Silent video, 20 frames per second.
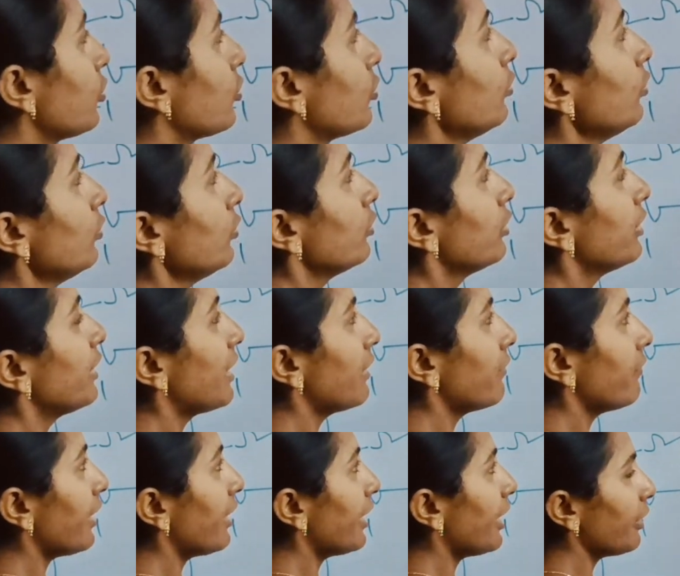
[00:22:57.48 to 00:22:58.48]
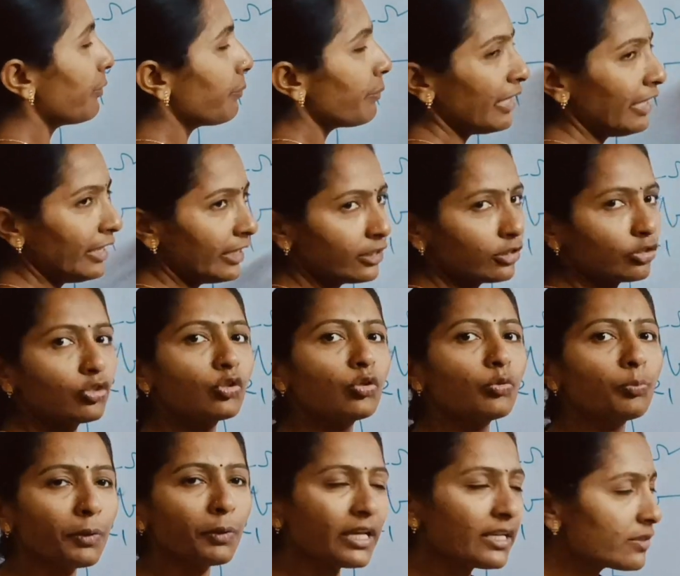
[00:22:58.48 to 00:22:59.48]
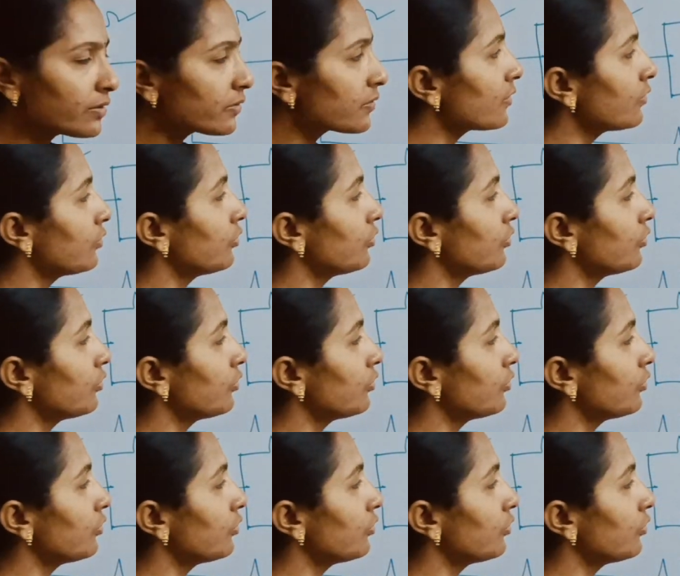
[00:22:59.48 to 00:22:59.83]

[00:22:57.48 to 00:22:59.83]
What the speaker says: 2 divided by 2 plus